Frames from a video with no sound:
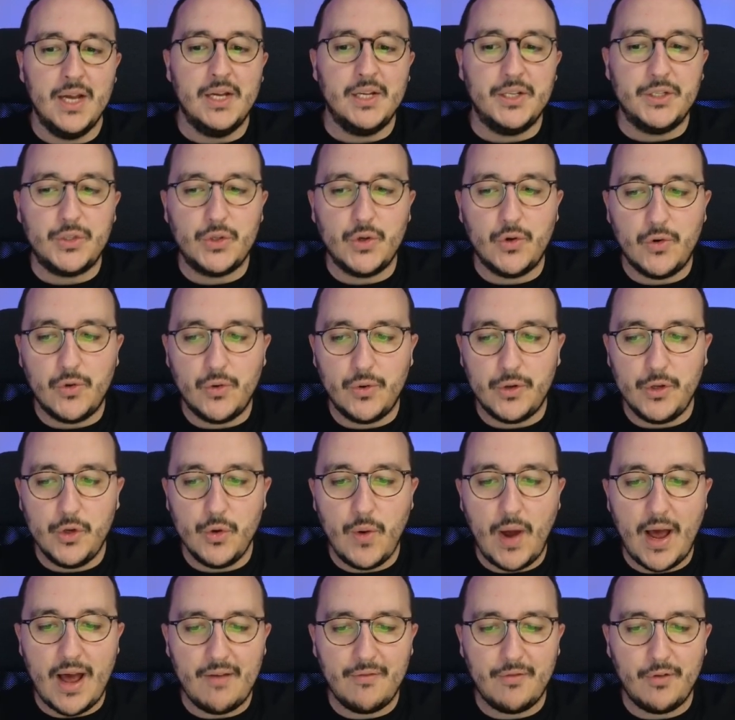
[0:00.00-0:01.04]
So
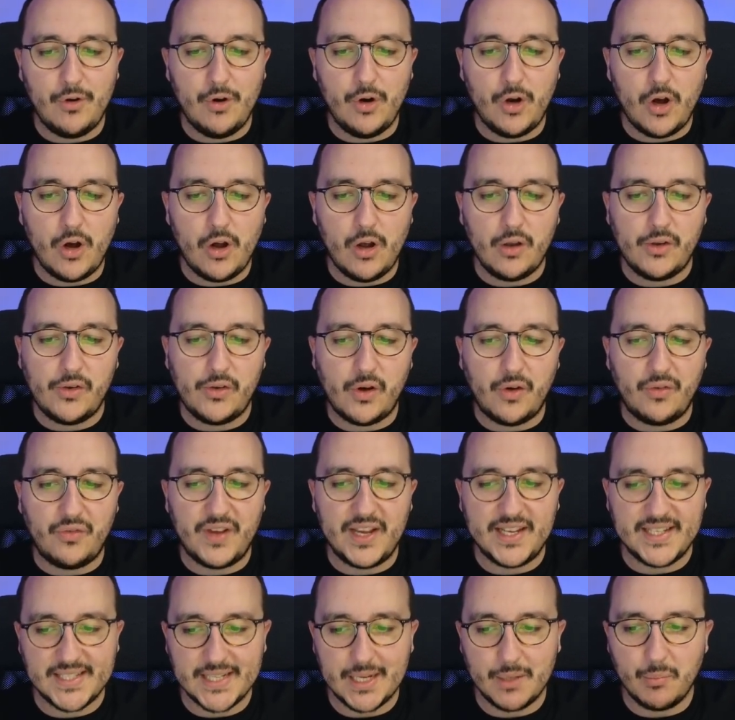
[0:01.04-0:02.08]
you have a lot of
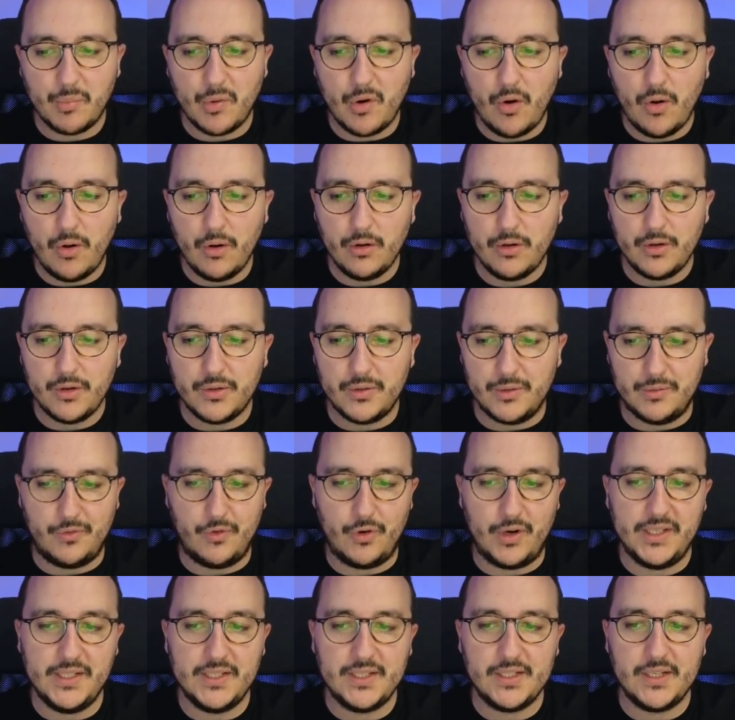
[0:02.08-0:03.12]
example,
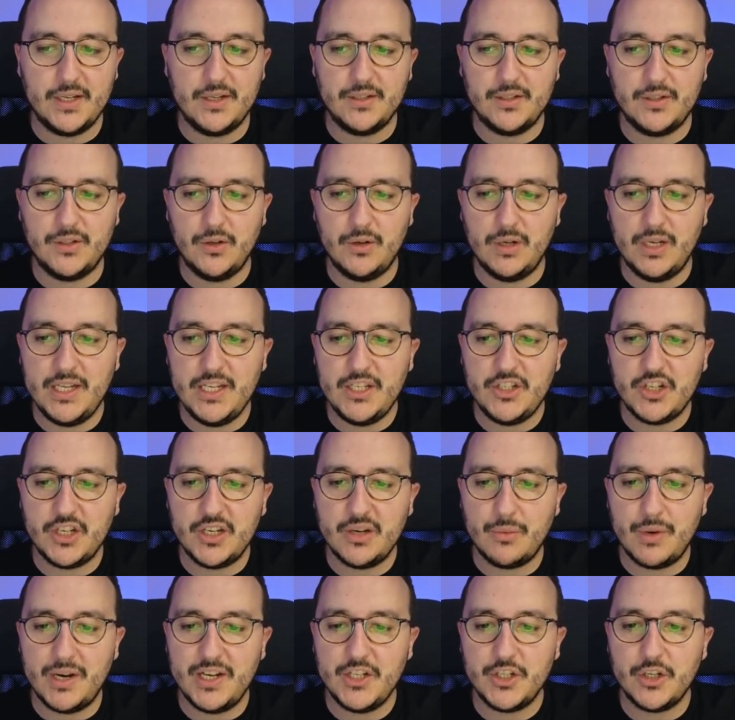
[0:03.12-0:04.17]
for instance the lead
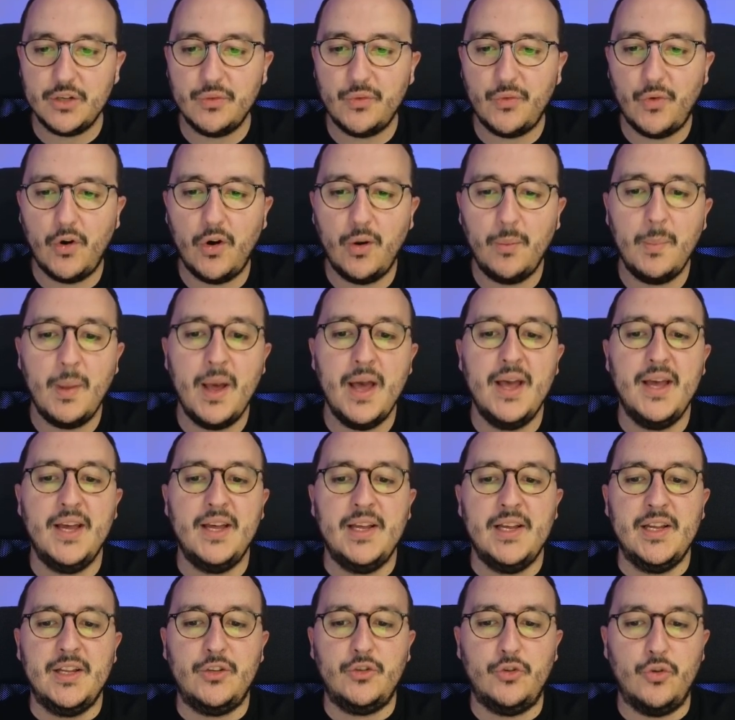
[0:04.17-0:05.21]
generation form,
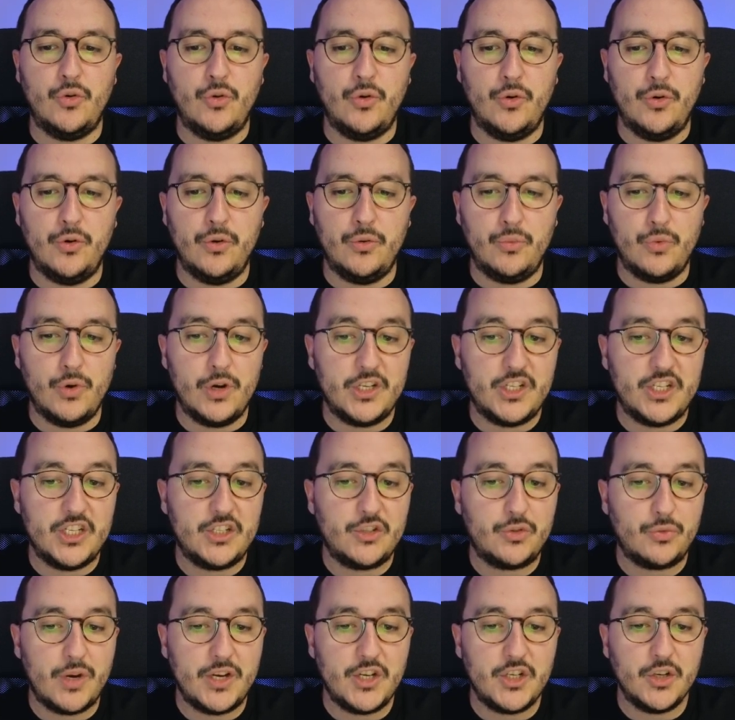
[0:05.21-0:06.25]
the
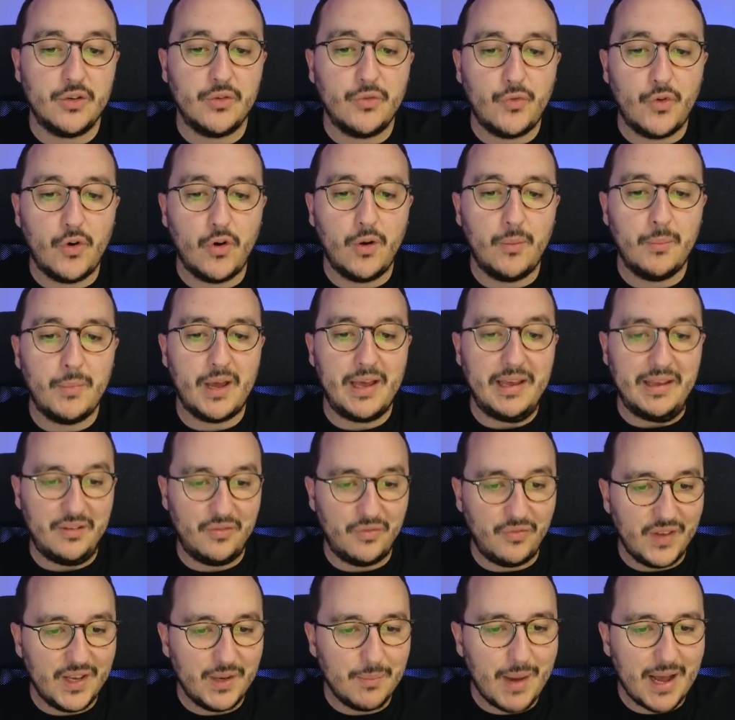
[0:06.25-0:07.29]
registration form, a
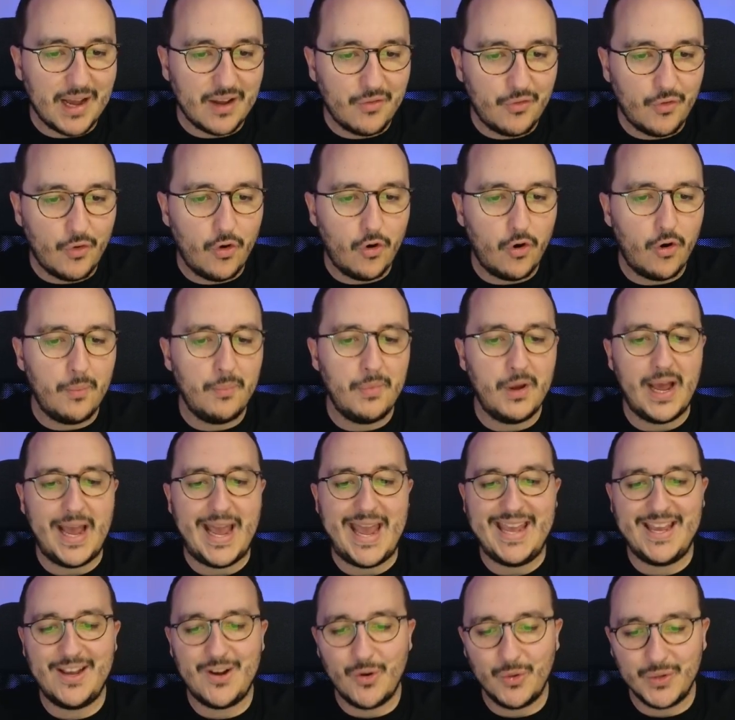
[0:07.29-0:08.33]
feedback form,
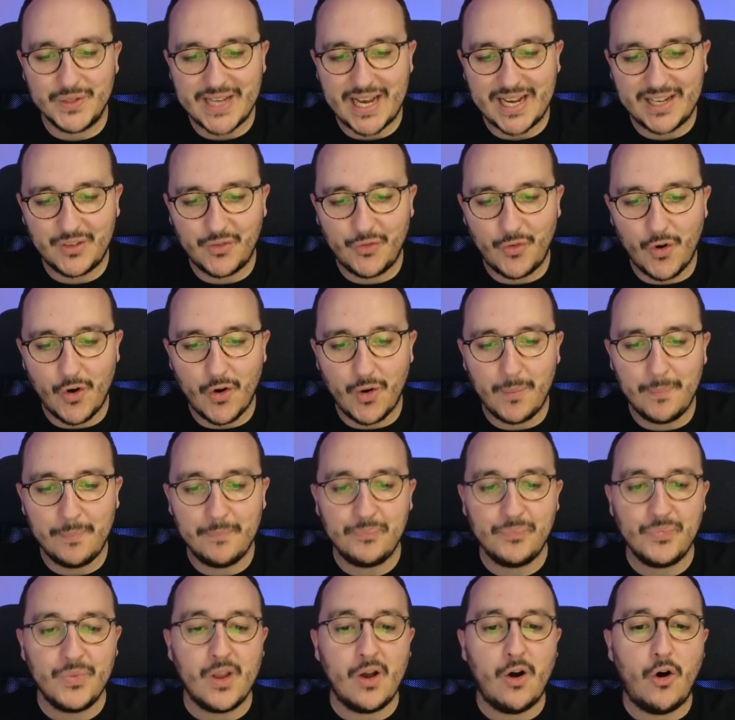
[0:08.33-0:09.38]
a contact form,
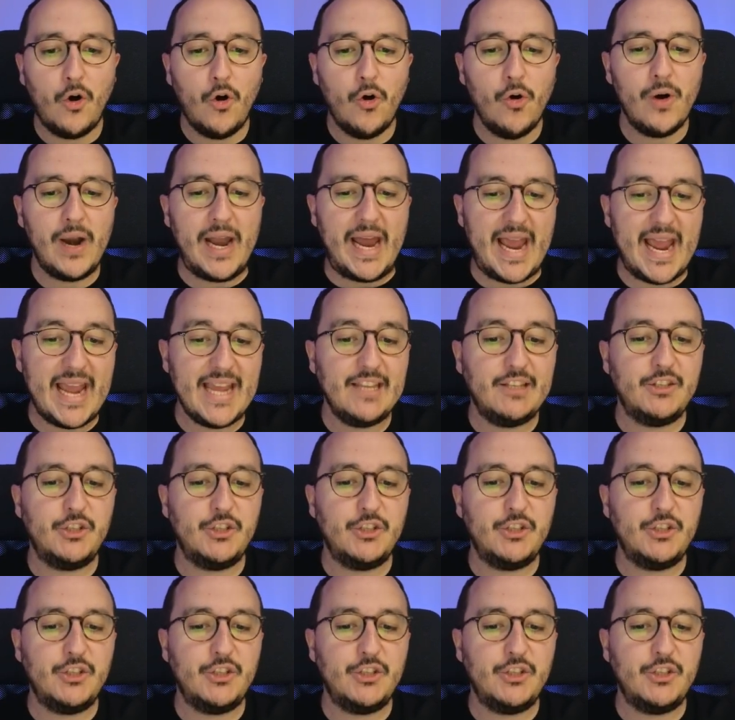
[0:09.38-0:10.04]
or a